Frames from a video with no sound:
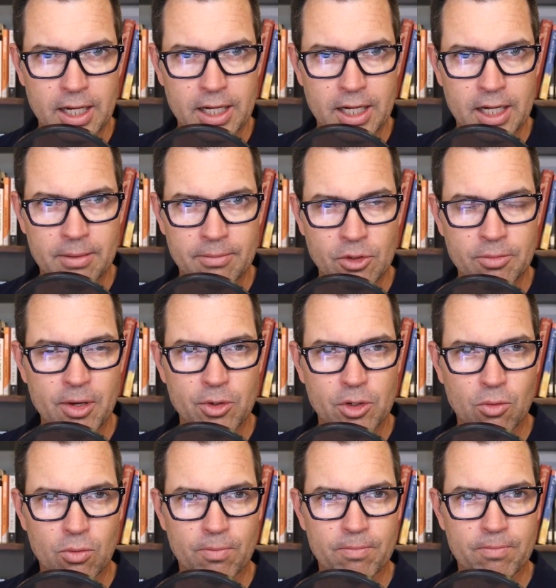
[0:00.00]
You may want
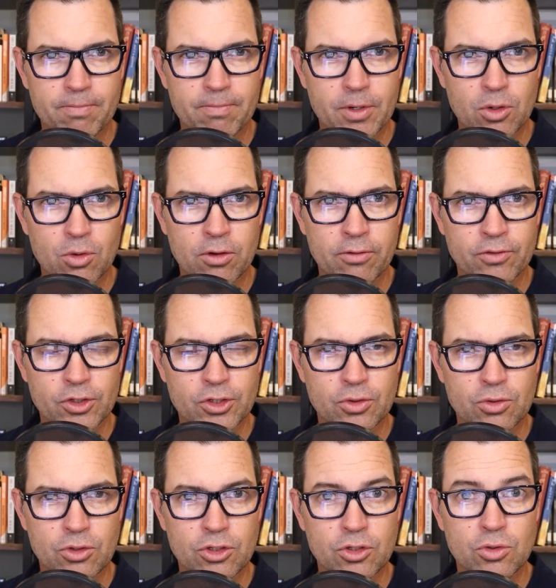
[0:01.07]
to go over to
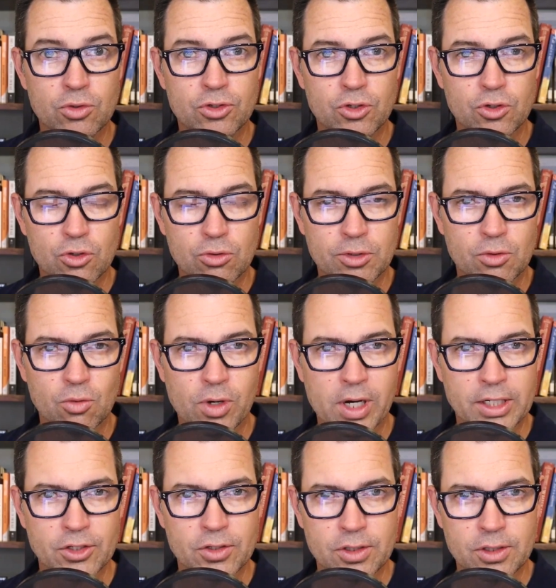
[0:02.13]
YouTube and
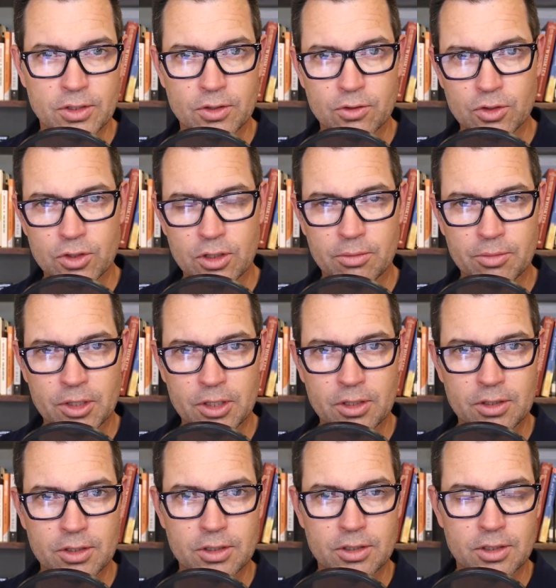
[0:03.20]
watch this. There's going to be
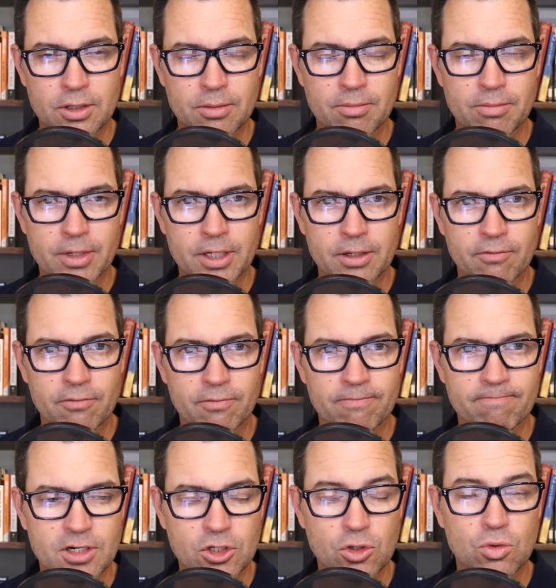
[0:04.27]
some
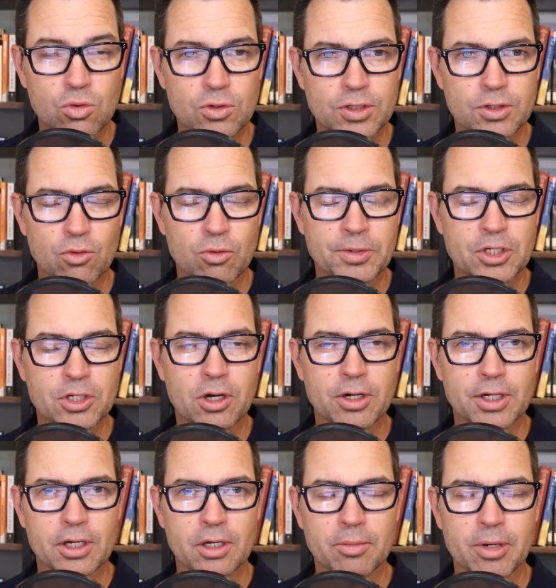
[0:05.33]
tools that we'll be
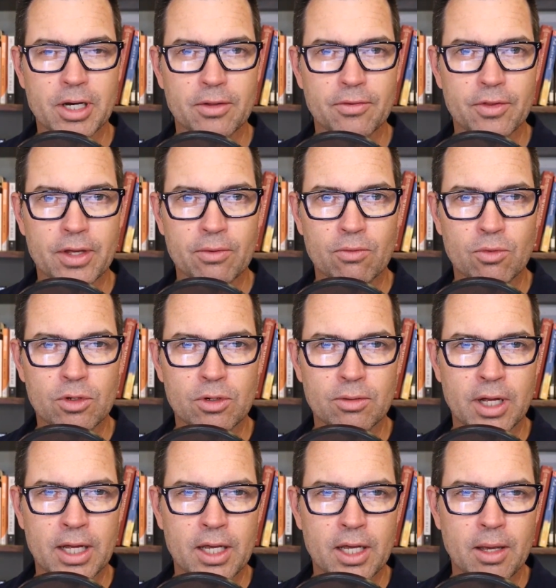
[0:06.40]
talking about that will
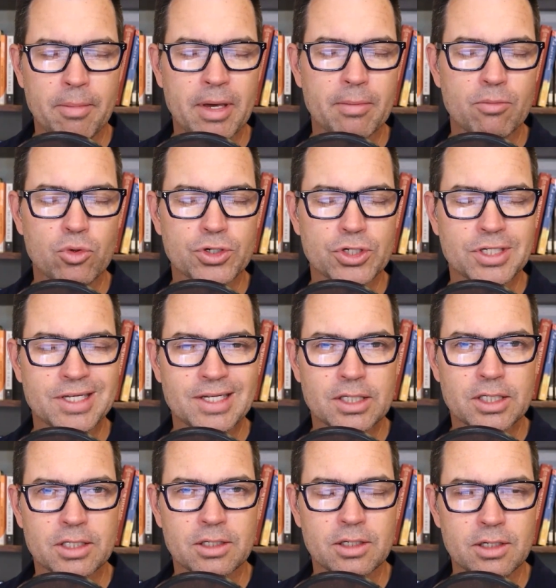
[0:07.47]
make more
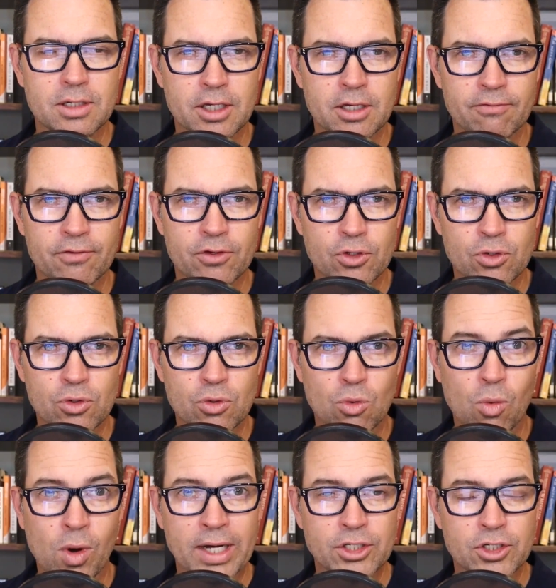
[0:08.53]
sense if you
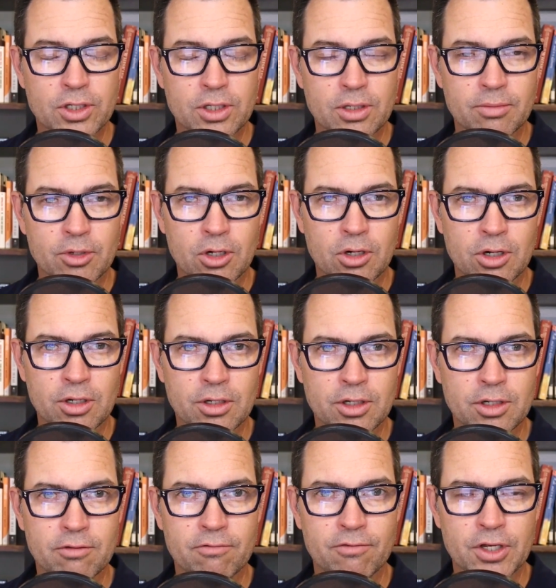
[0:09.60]
watch them on
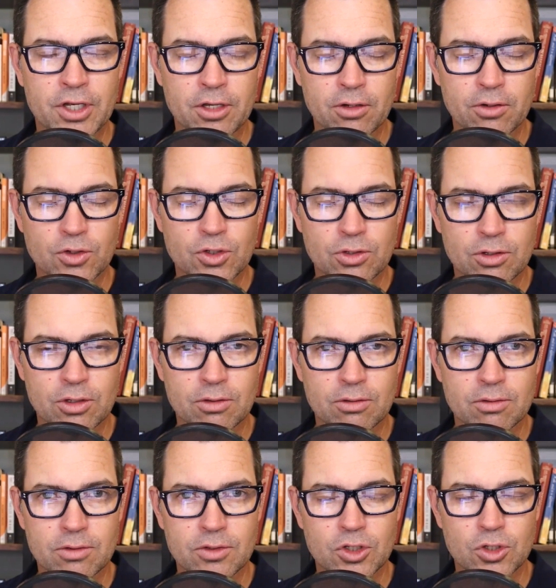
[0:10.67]
video. So you can
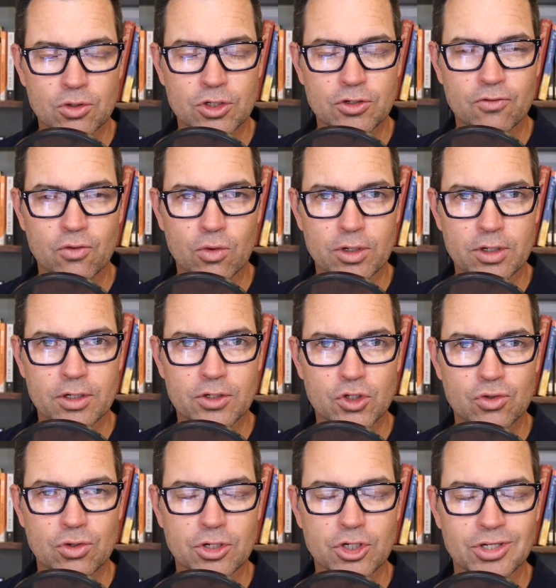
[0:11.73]
search for
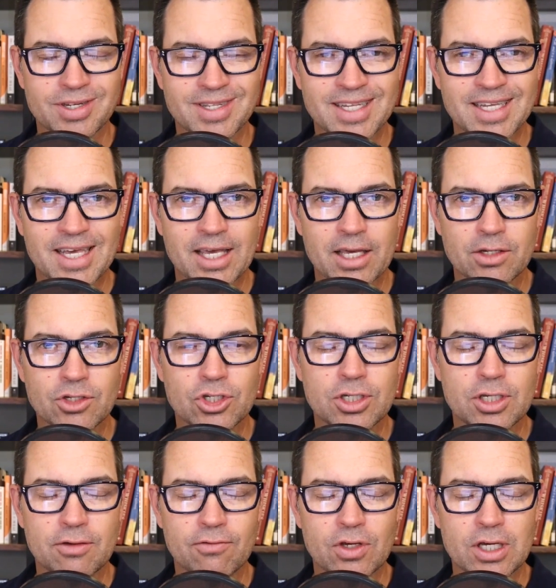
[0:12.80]
Construction Leading Edge
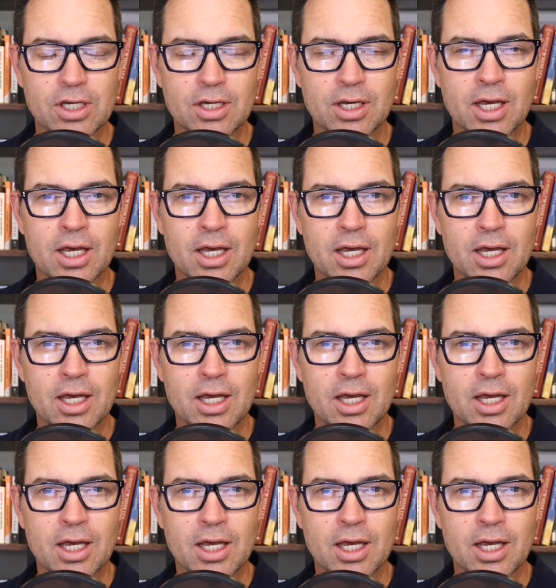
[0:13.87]
TV